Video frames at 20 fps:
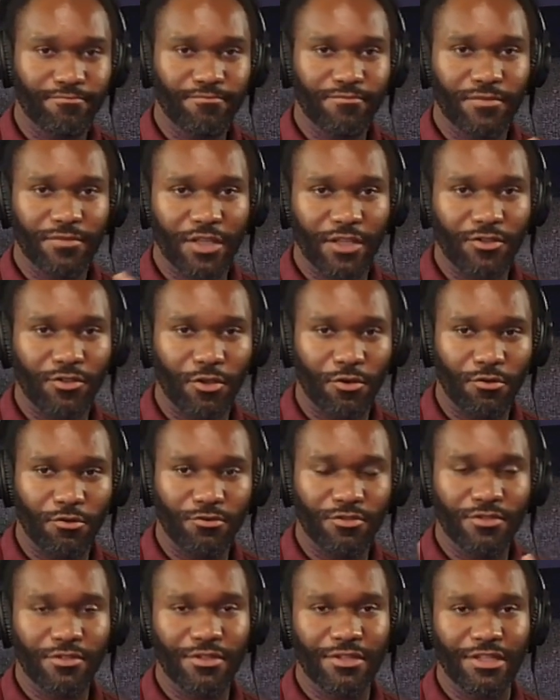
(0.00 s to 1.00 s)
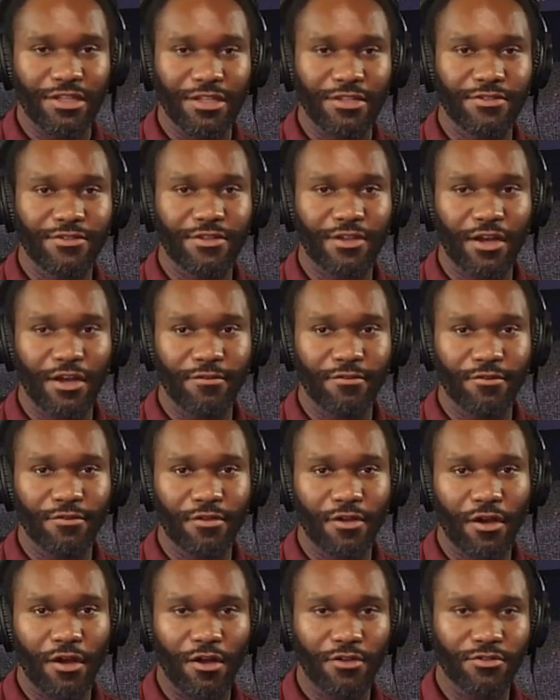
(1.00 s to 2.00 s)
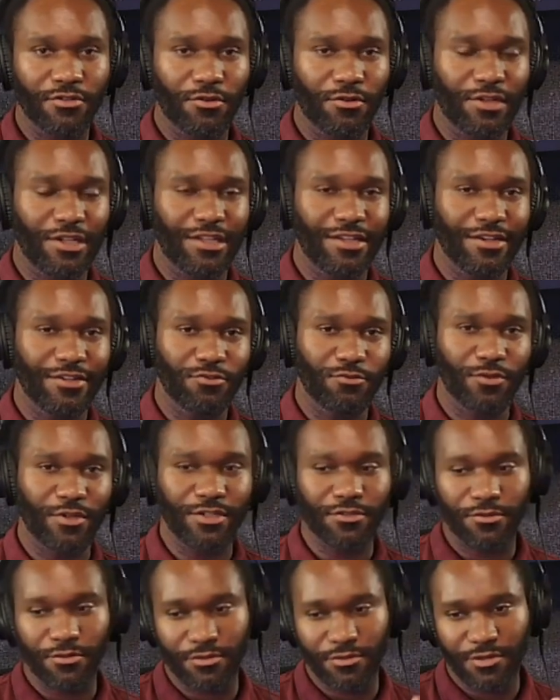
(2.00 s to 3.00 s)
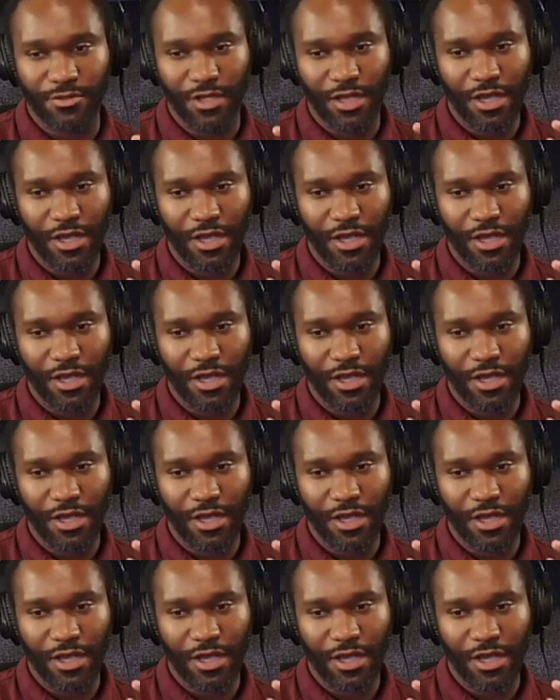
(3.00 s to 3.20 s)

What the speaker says: get those needs covered. Also, he does rentals.